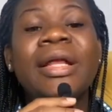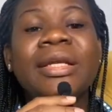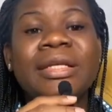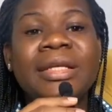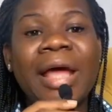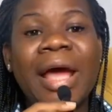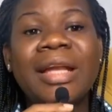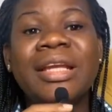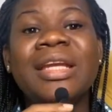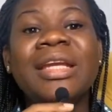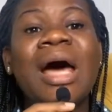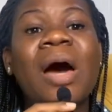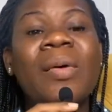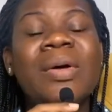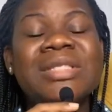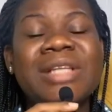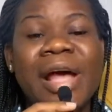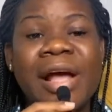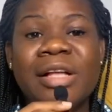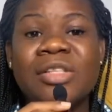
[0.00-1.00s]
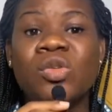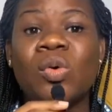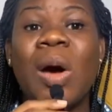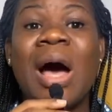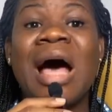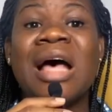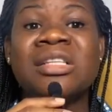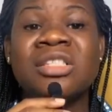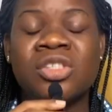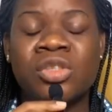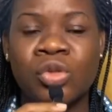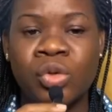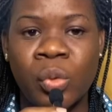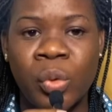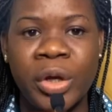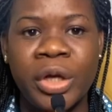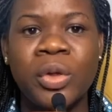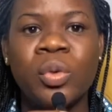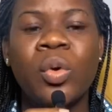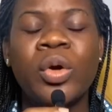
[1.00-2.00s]
Then they now went ahead to ask
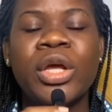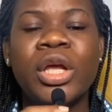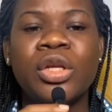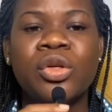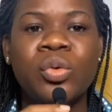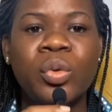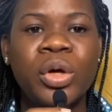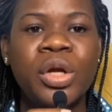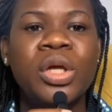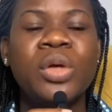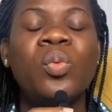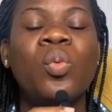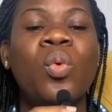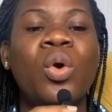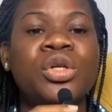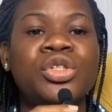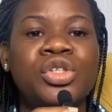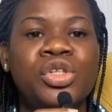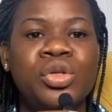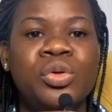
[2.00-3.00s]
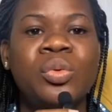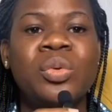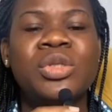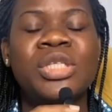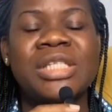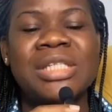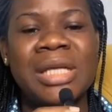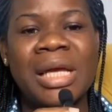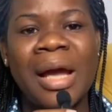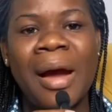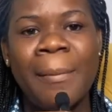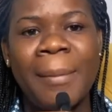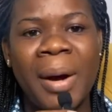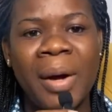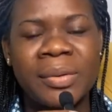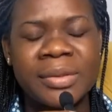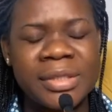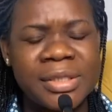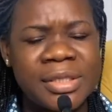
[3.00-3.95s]
Doin, okay, Doin, what do you say about